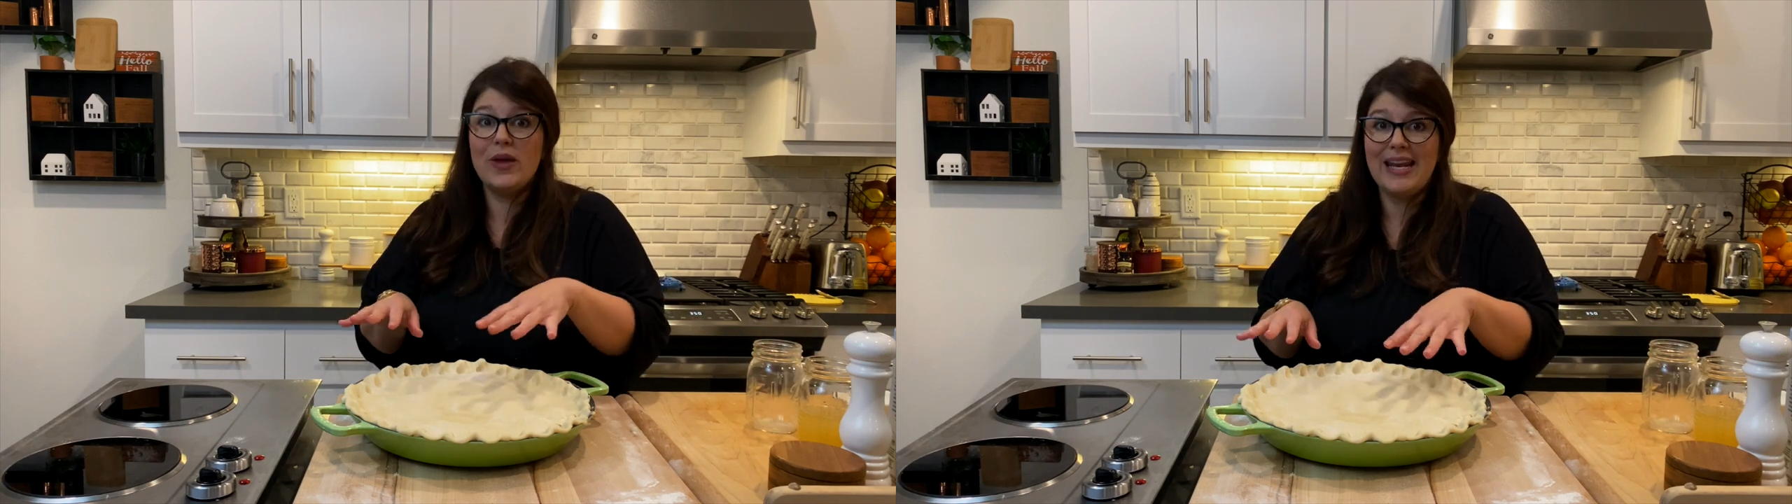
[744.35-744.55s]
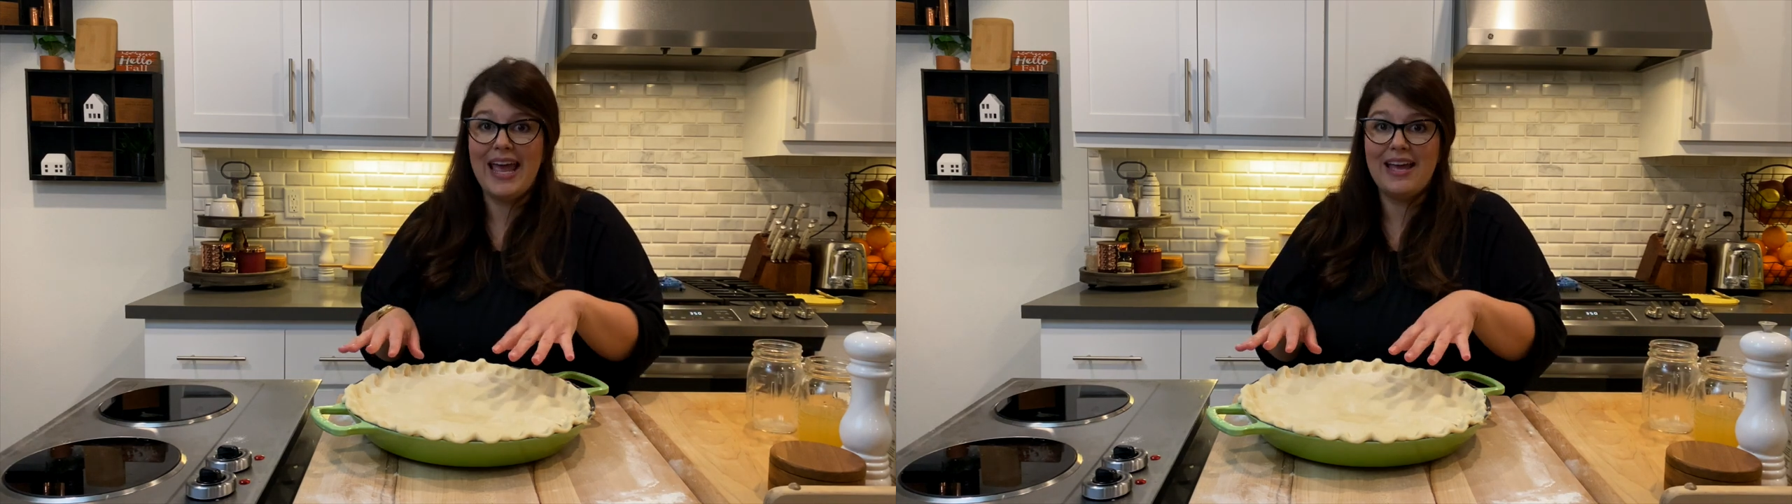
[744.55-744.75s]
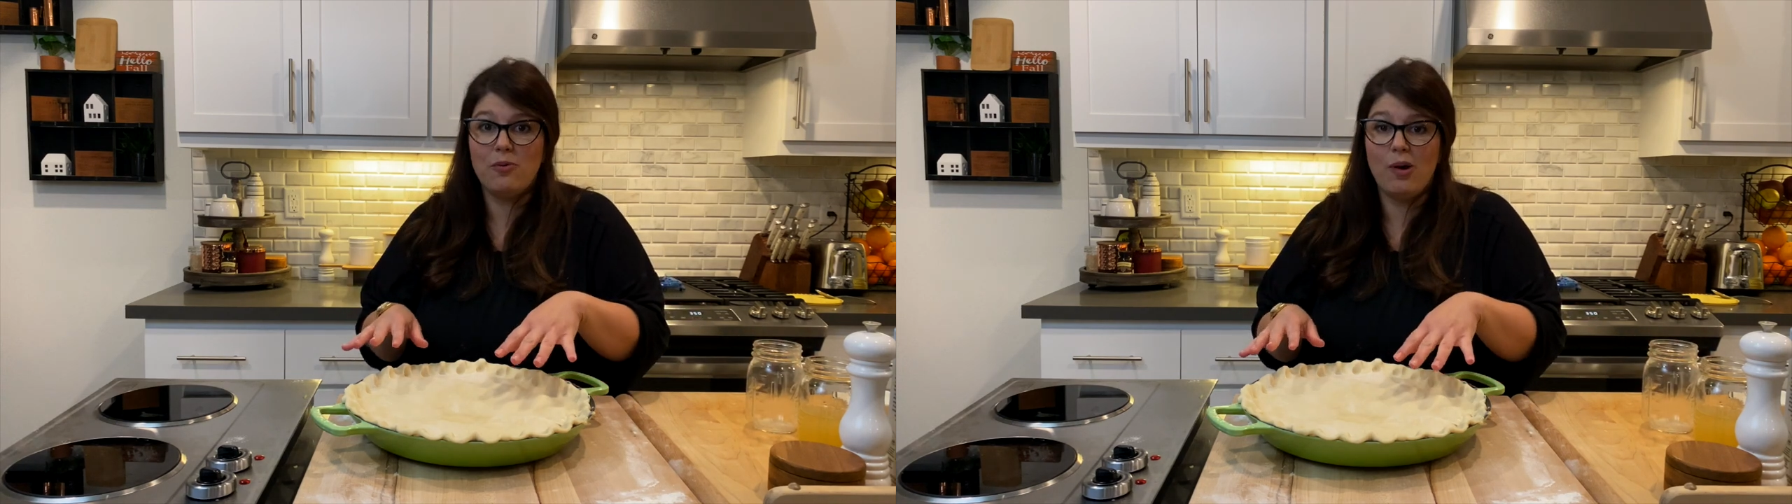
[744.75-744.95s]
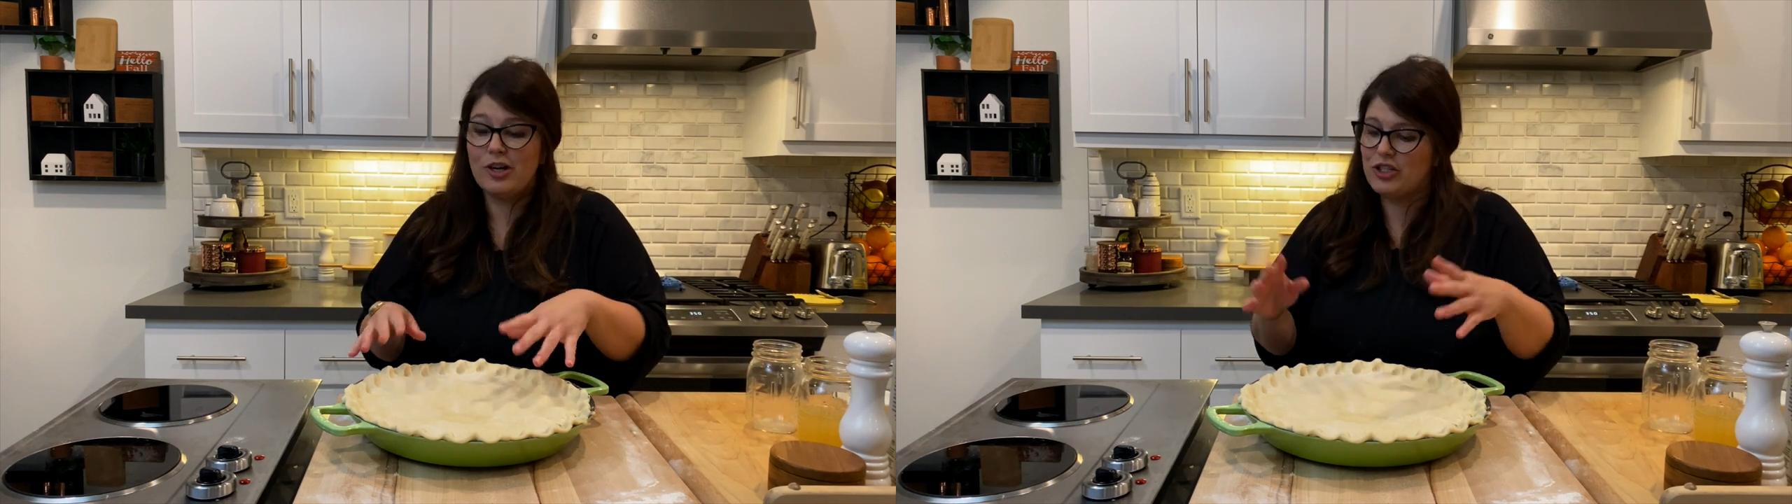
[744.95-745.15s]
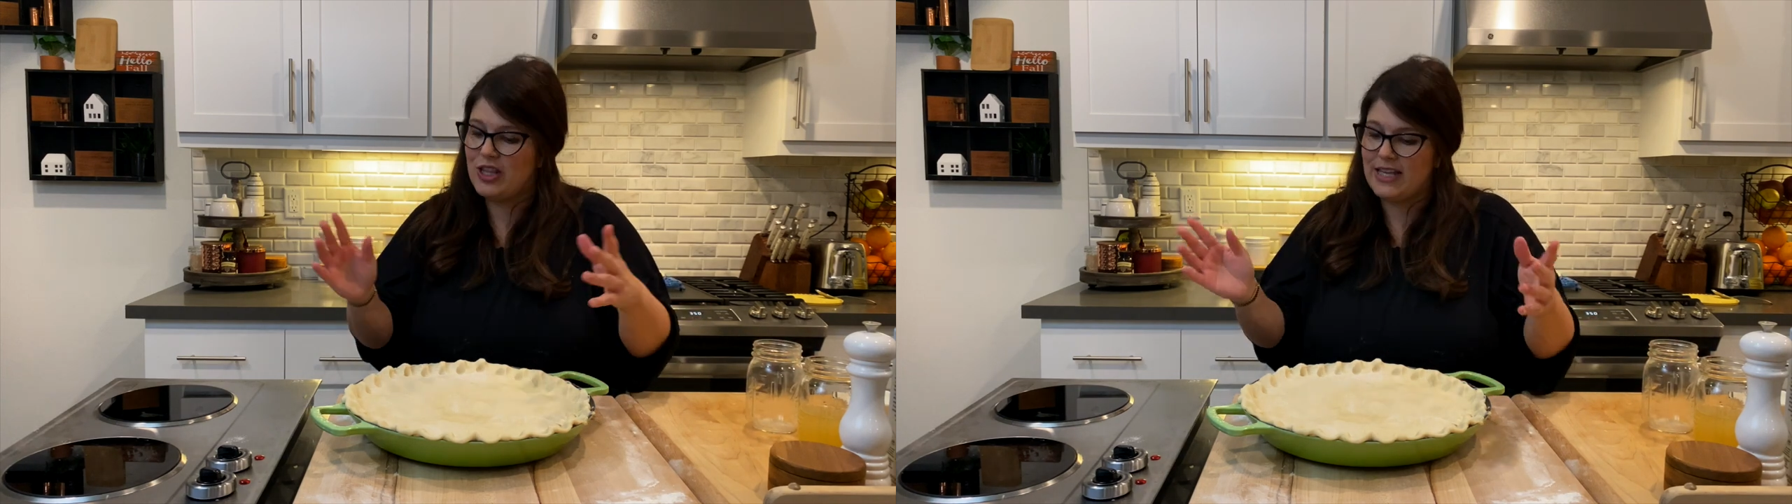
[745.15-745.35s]
can egg
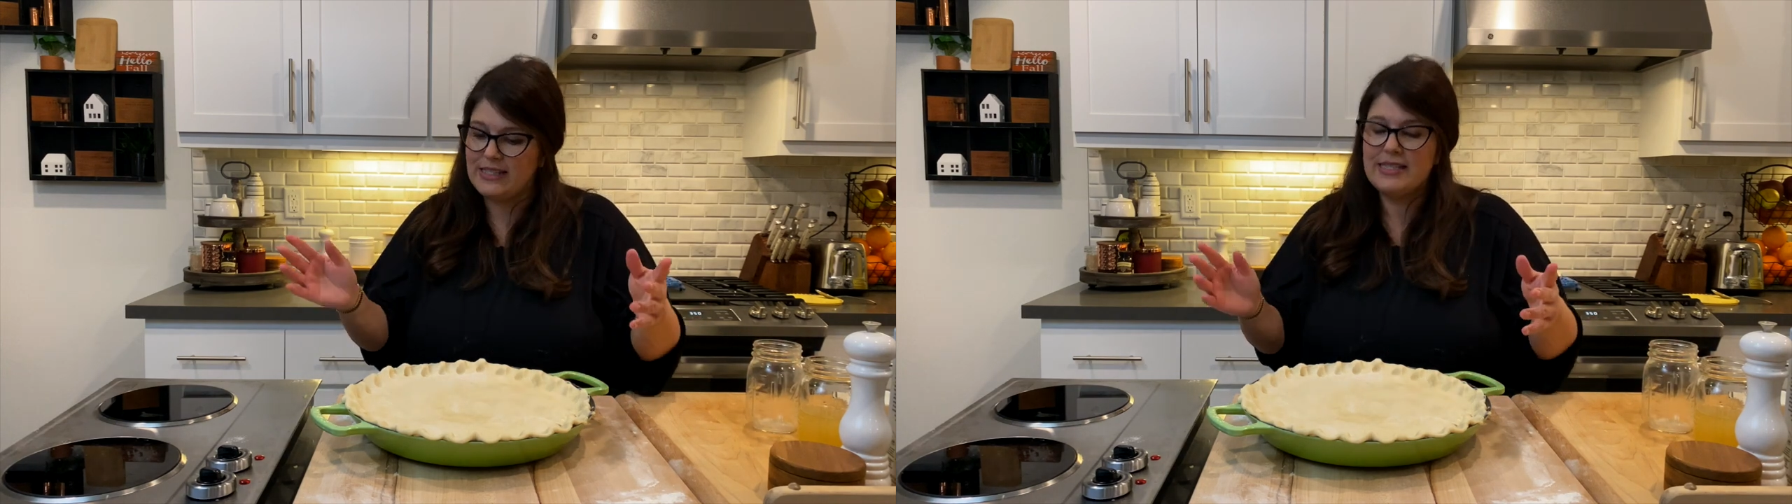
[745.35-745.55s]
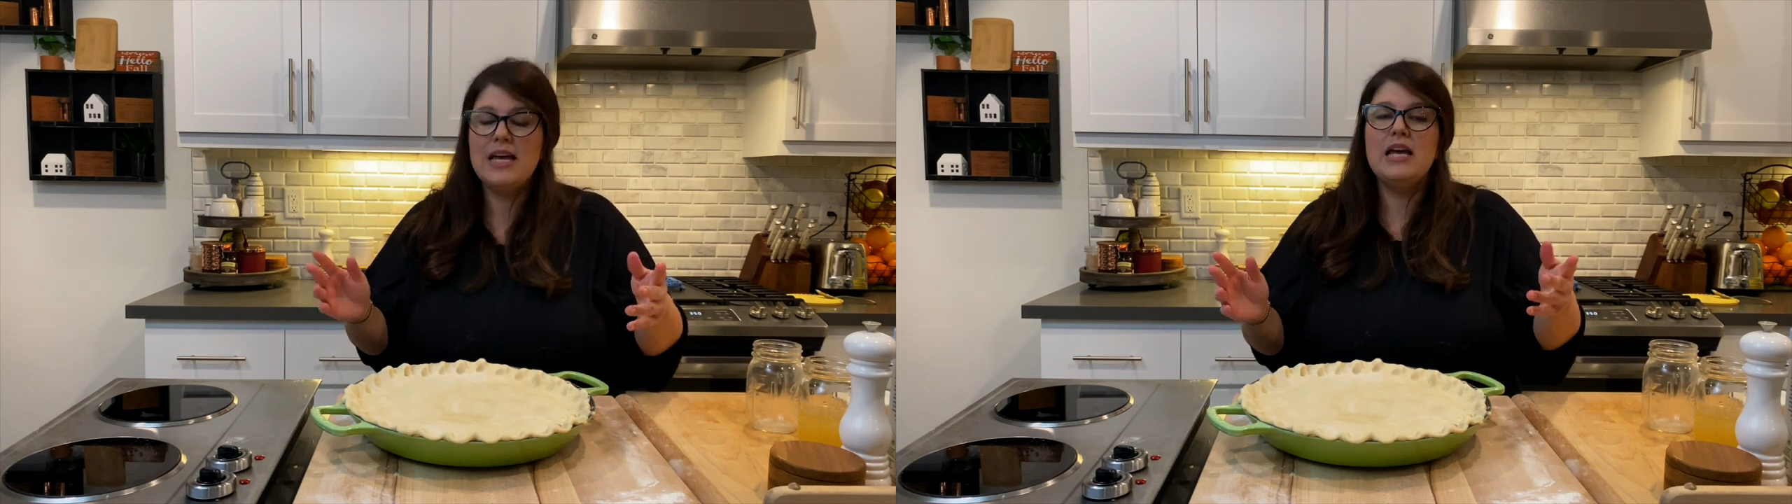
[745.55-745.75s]
wash this.